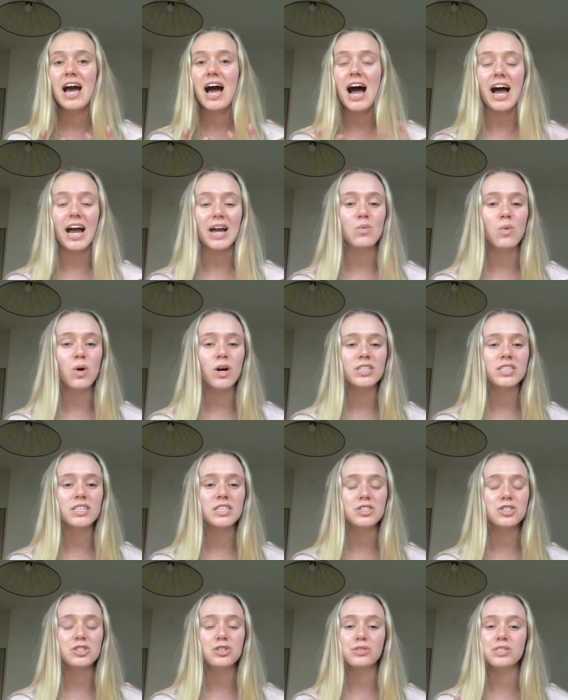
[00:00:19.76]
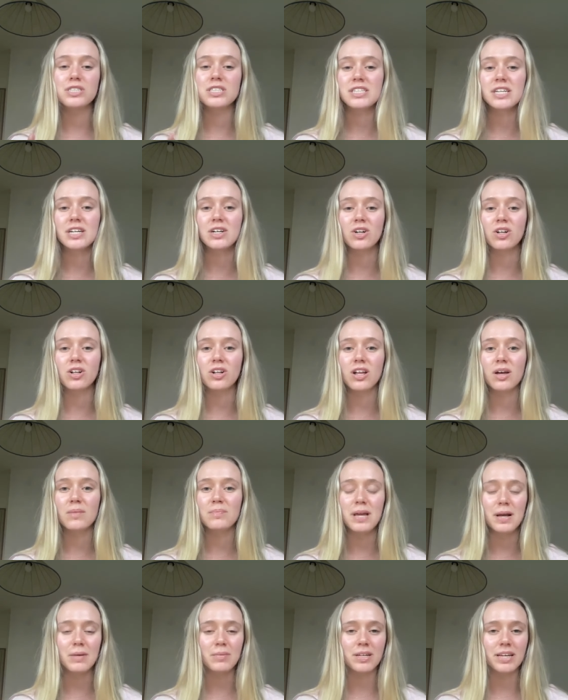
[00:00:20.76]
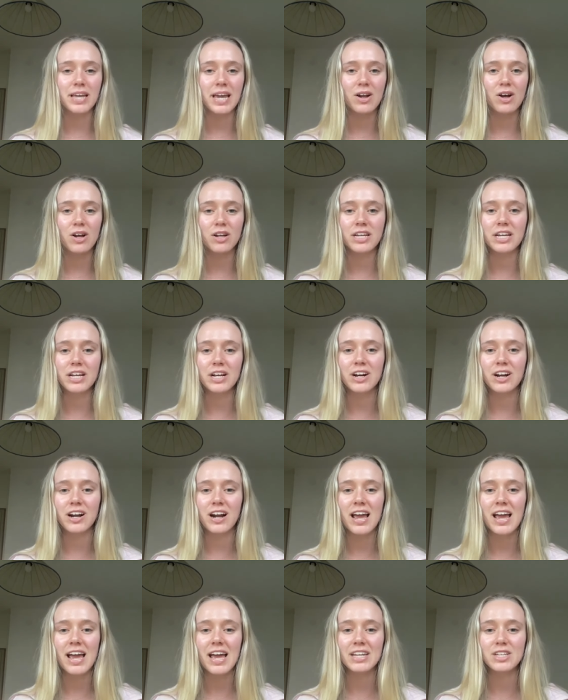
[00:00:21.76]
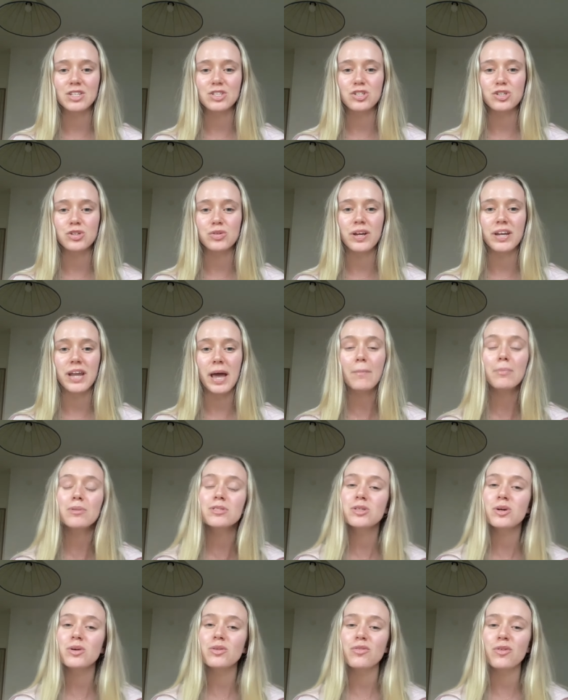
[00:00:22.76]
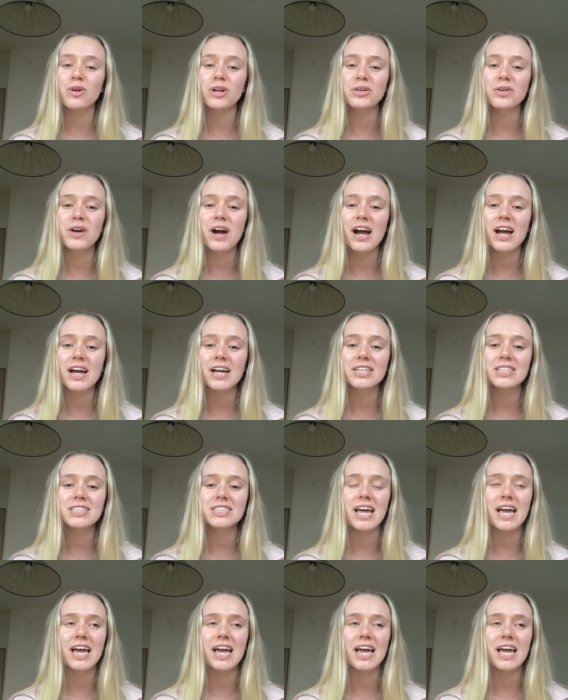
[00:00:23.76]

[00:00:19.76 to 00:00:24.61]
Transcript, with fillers: I wanted to still be able to get on here and do an episode for you guys.